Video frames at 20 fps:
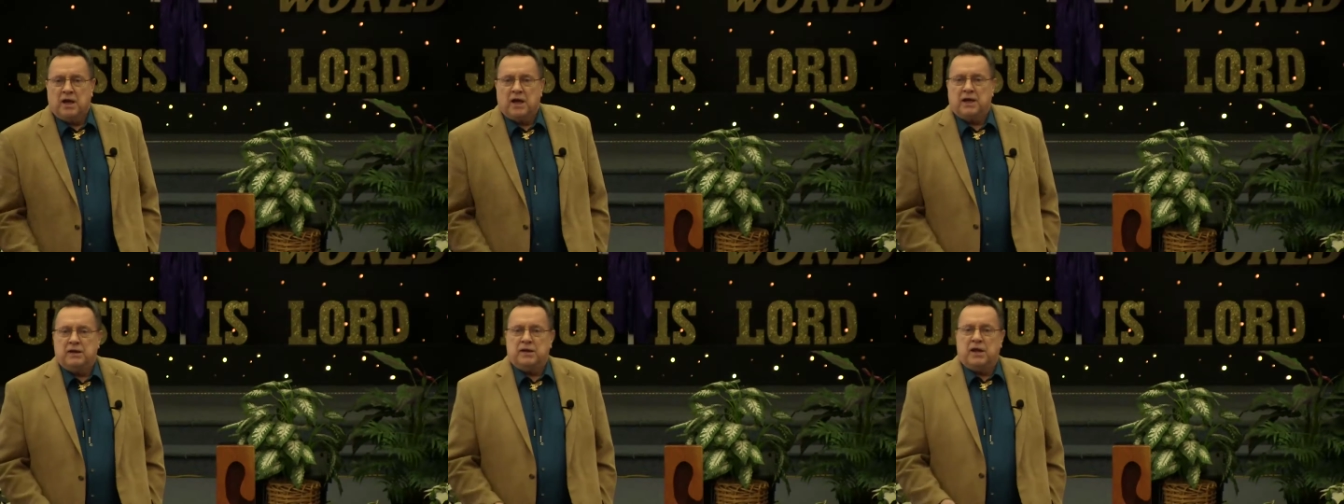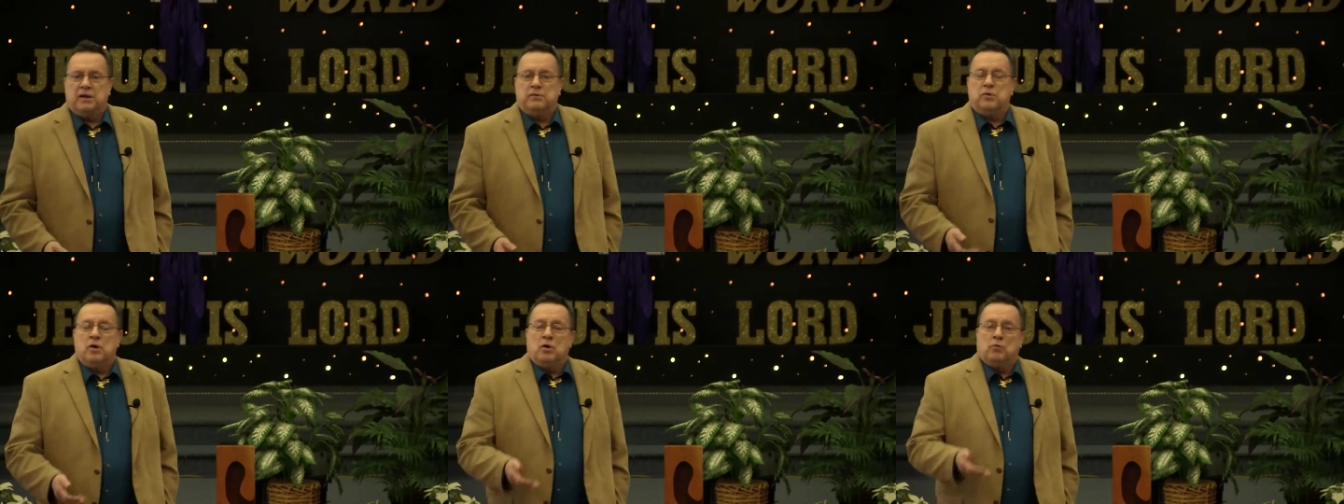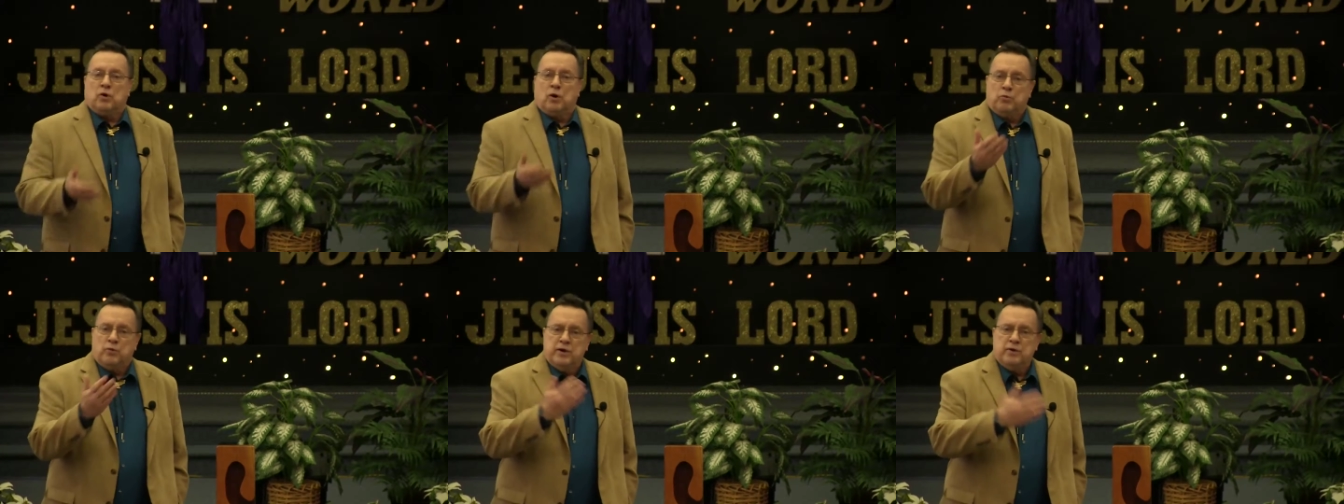And then
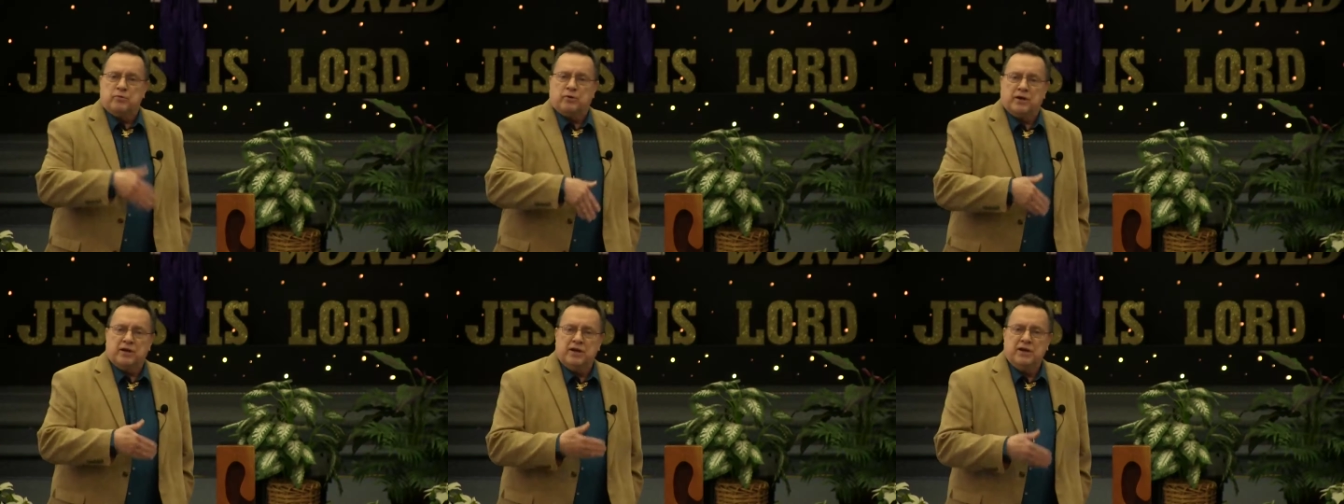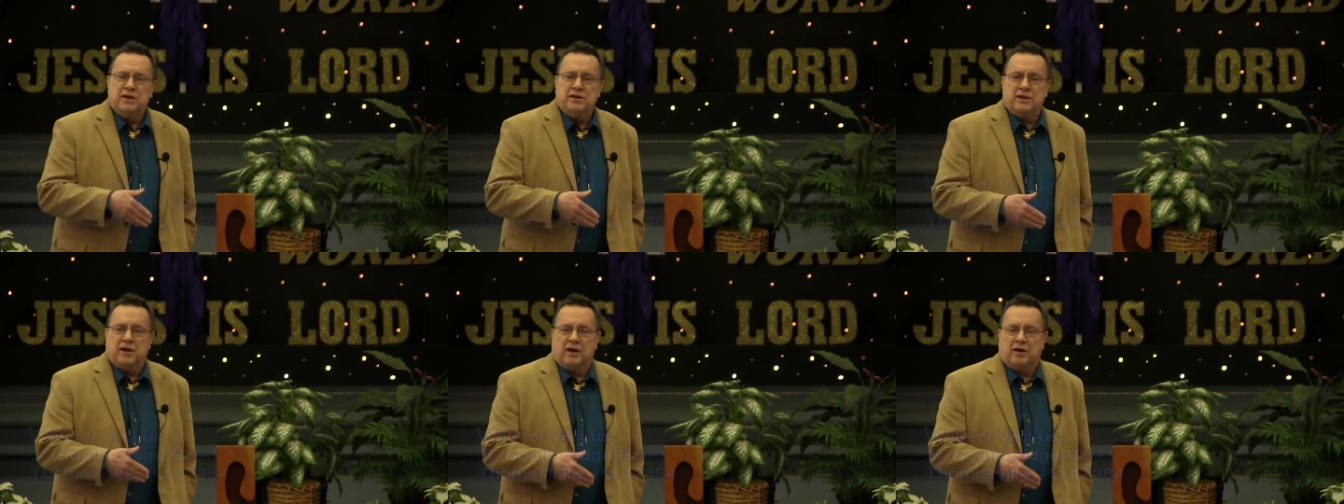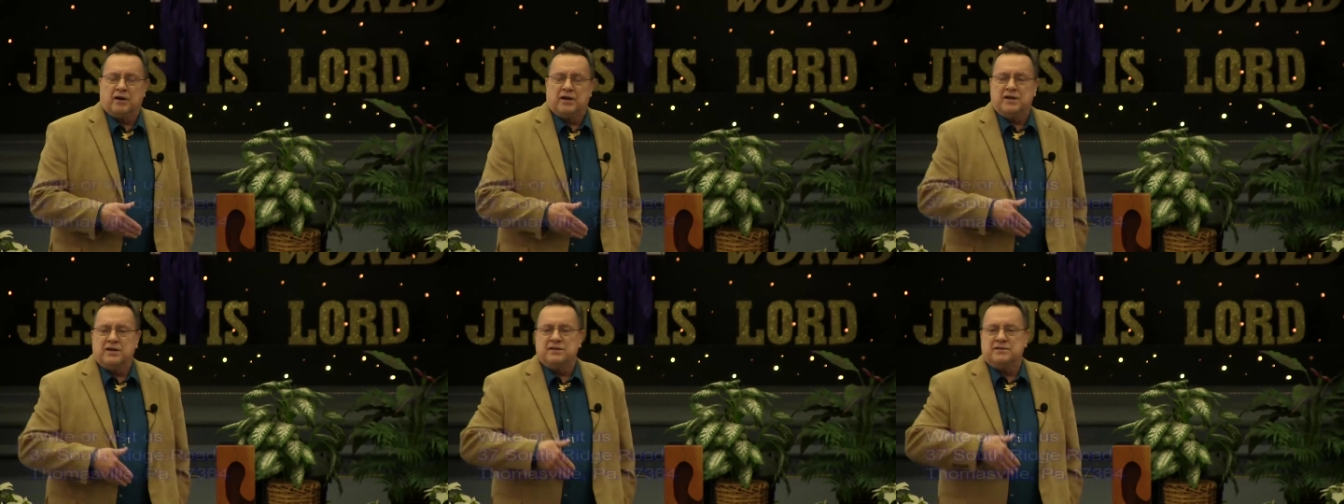when we were in
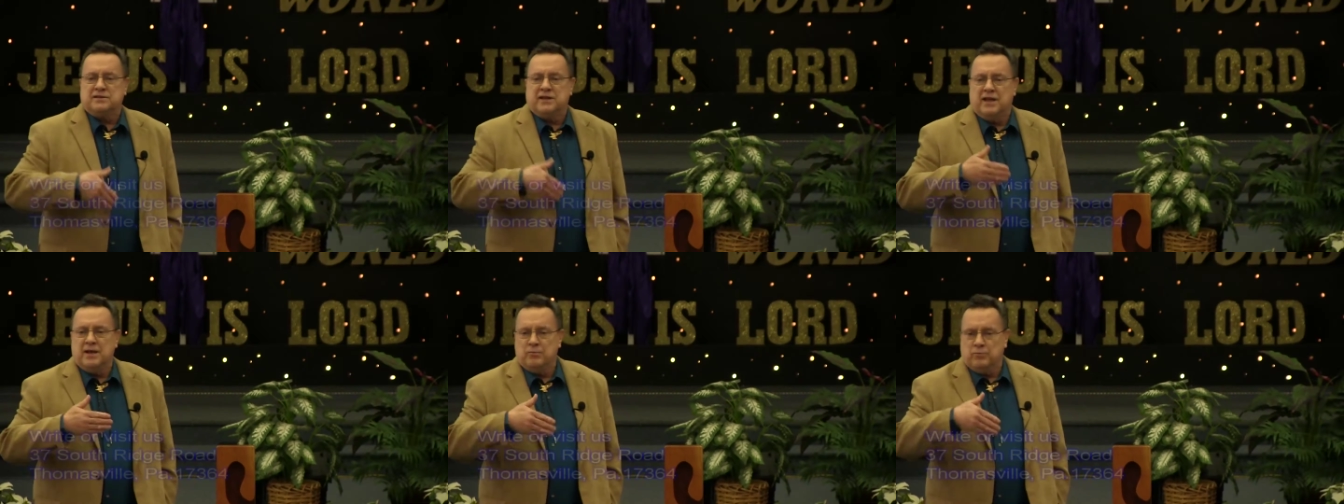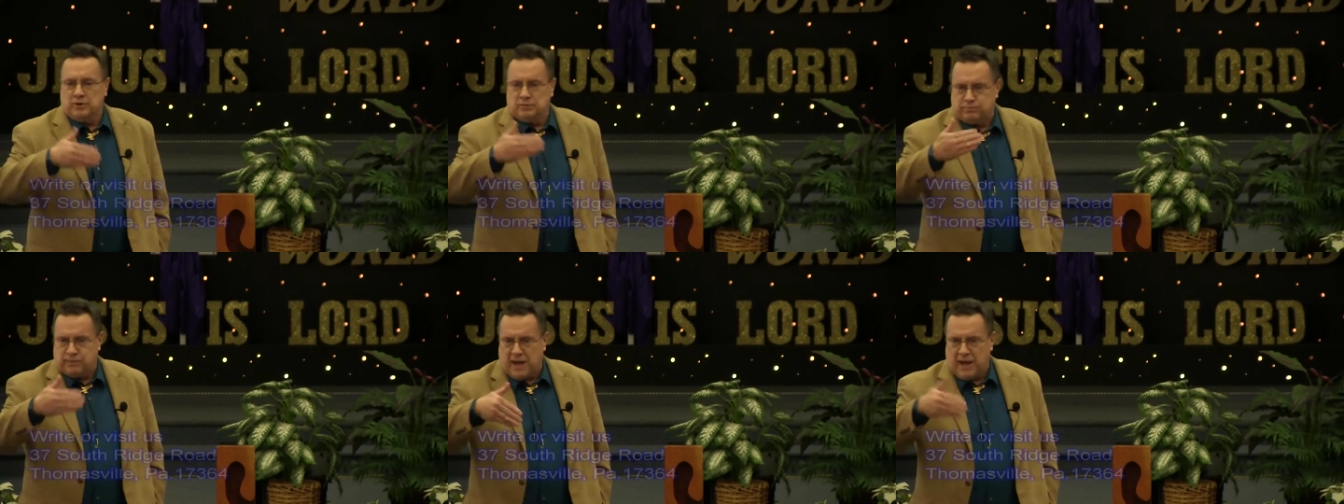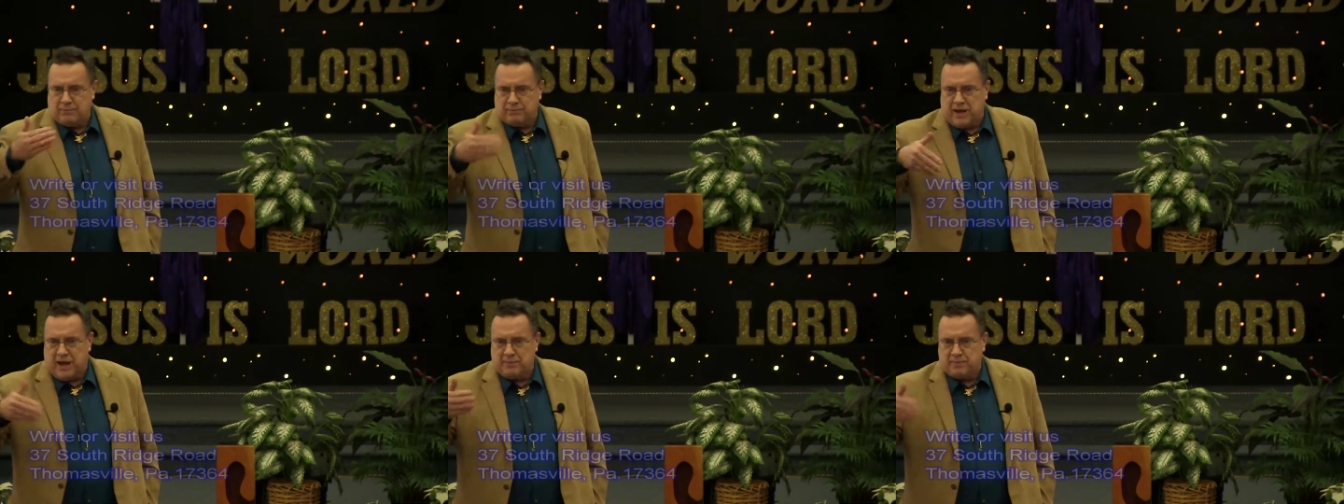there, his name was
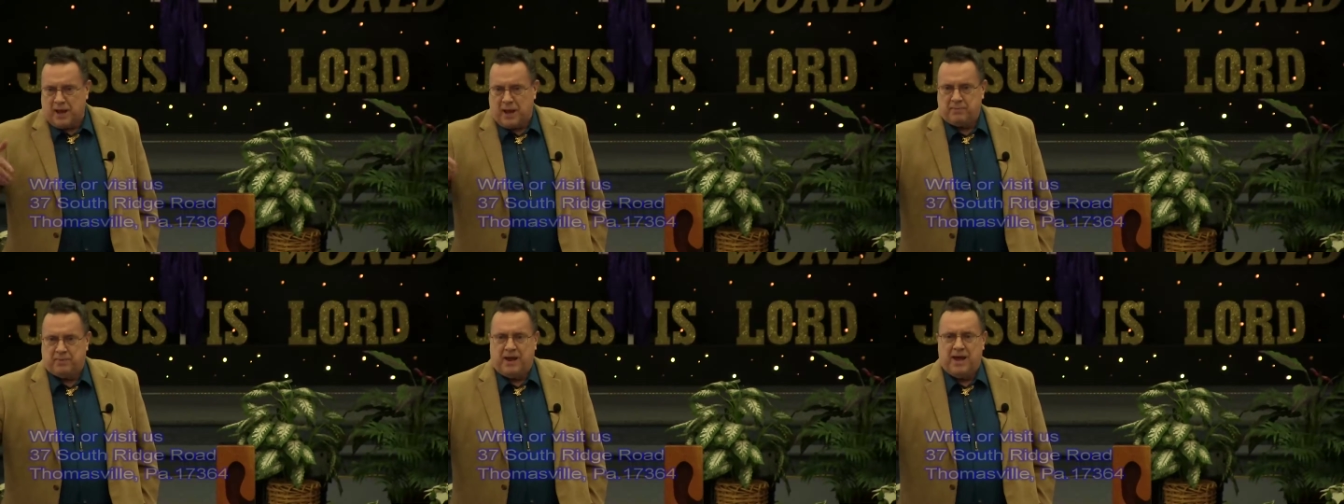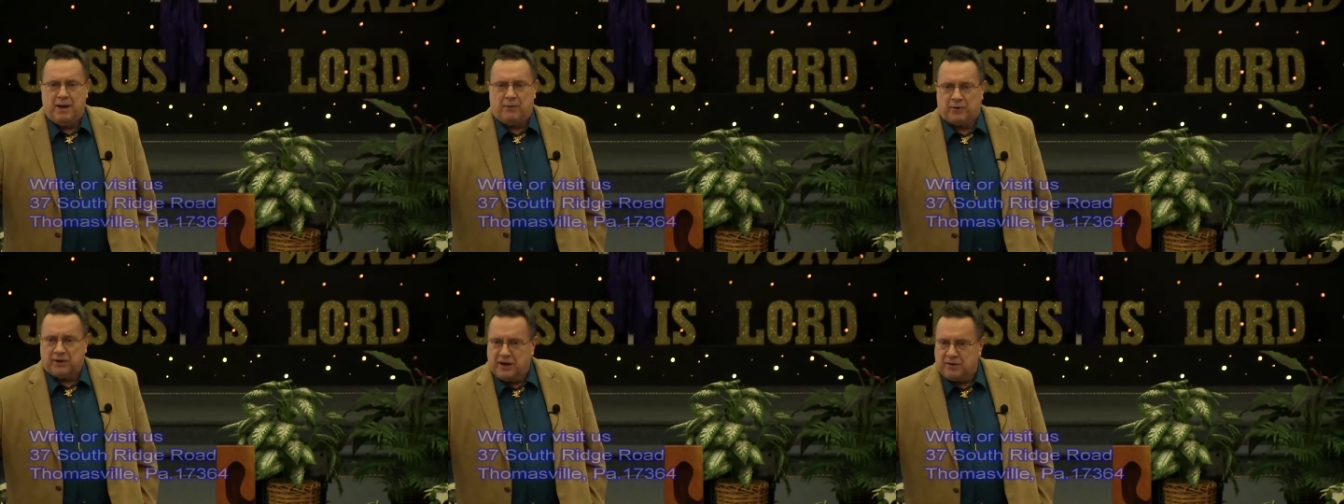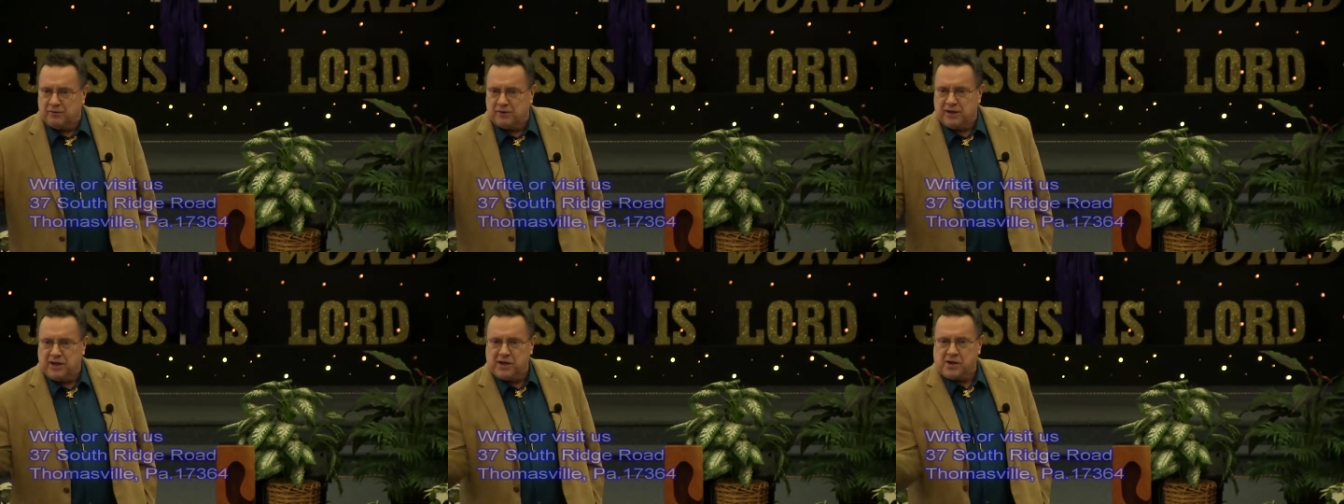blah, blah, blah, blah,
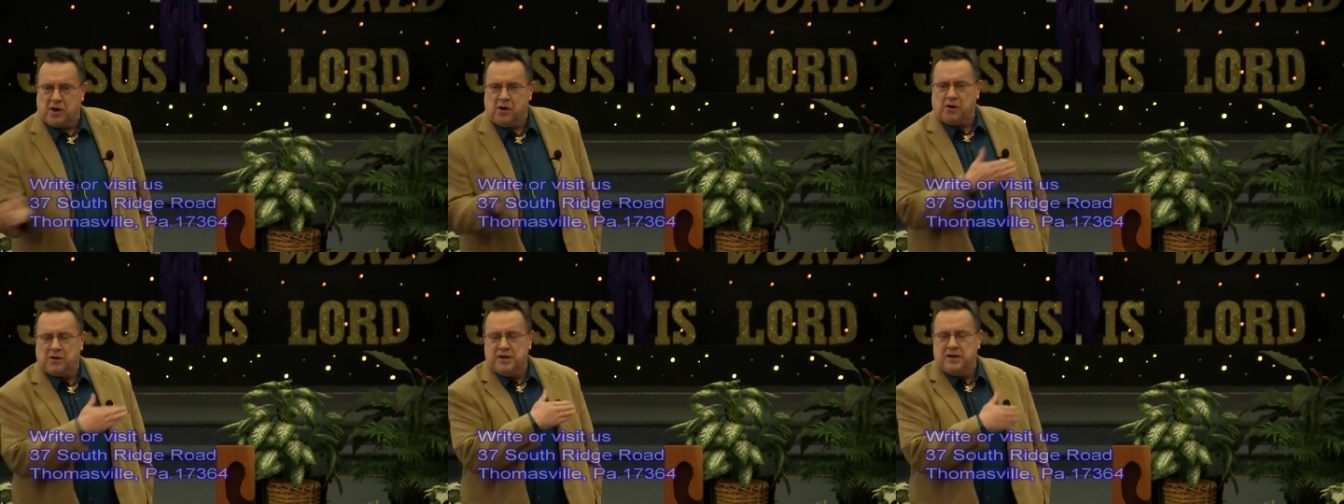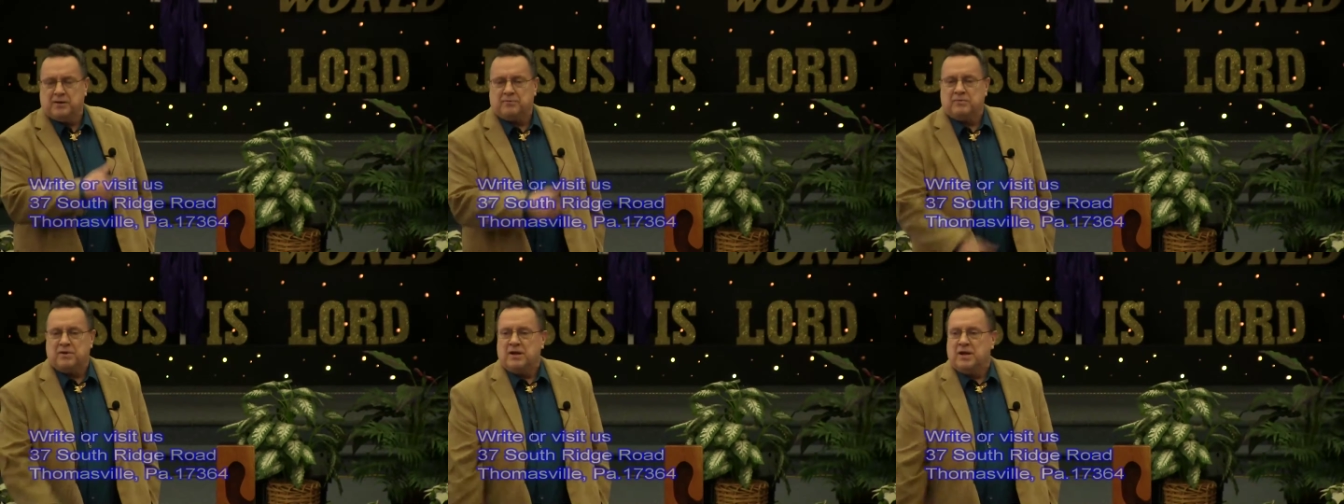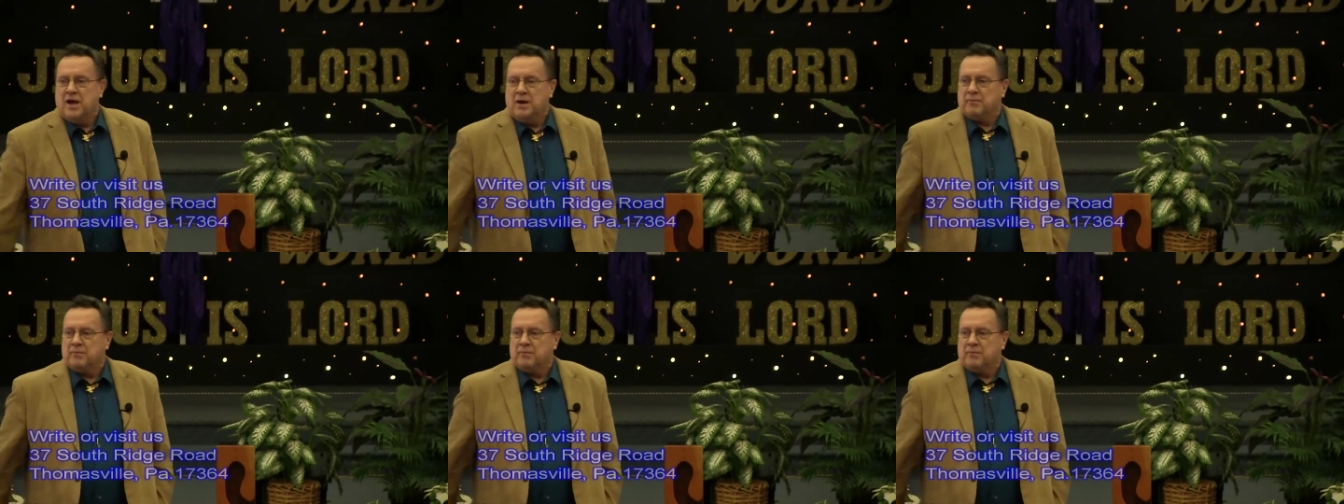whatever they called him.